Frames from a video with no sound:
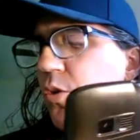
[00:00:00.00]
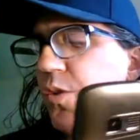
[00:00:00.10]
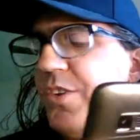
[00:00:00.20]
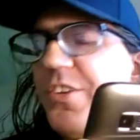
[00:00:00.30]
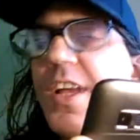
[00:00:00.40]

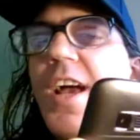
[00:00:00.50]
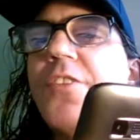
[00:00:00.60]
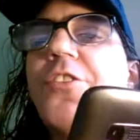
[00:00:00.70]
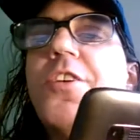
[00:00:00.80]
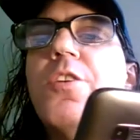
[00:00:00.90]
Reaching
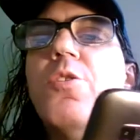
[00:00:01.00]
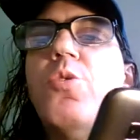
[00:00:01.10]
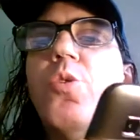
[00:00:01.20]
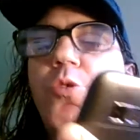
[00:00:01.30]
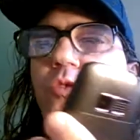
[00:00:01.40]
out to
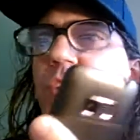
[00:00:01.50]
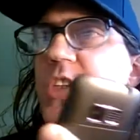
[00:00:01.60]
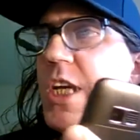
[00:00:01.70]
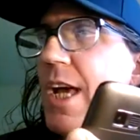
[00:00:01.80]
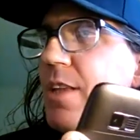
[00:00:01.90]
you, who's
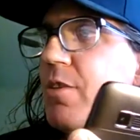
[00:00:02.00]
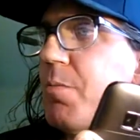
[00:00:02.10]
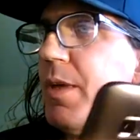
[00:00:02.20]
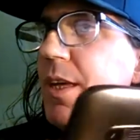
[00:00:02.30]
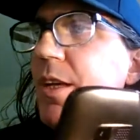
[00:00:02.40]
reaching out
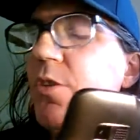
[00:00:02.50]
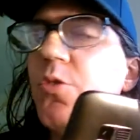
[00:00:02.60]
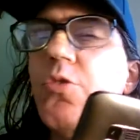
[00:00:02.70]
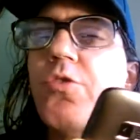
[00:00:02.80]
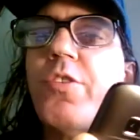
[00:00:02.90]
to me,
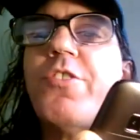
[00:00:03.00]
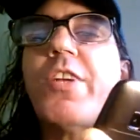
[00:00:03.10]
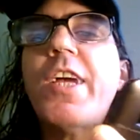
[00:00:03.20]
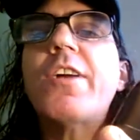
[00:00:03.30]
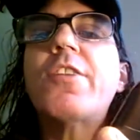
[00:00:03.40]
who's
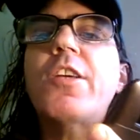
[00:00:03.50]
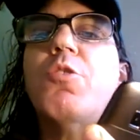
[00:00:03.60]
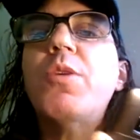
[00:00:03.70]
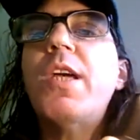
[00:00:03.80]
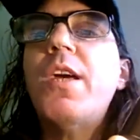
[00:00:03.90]
reaching out to
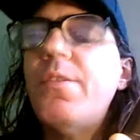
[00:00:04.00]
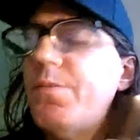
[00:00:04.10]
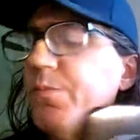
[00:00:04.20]
you again.